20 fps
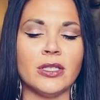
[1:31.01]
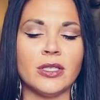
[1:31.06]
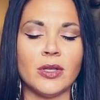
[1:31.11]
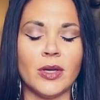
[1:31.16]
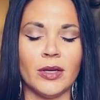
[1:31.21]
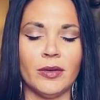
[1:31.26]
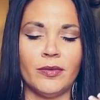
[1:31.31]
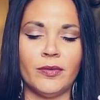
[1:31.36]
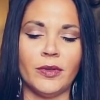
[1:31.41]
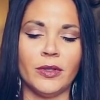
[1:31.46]
So
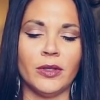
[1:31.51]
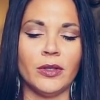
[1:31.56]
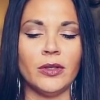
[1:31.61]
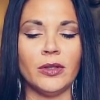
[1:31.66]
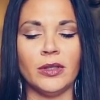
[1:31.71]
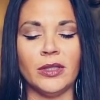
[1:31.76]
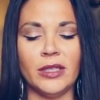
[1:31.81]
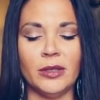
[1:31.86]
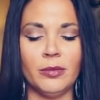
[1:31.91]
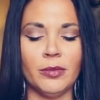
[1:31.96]
I
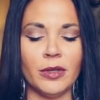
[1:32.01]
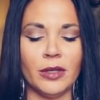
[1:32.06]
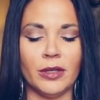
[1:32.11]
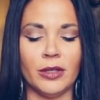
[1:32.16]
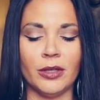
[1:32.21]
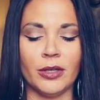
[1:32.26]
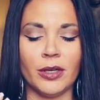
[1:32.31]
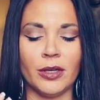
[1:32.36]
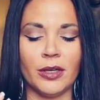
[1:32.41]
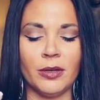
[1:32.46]
feel Libra,
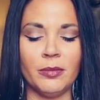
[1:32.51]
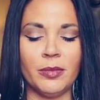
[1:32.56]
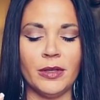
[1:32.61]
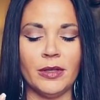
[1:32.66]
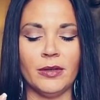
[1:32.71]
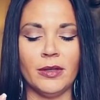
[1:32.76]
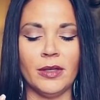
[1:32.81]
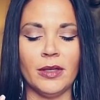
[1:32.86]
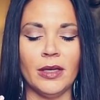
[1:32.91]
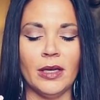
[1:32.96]
you're going to
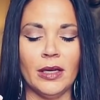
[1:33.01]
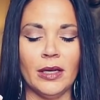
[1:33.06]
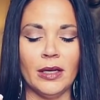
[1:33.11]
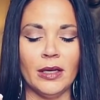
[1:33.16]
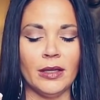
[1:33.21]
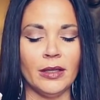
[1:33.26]
be,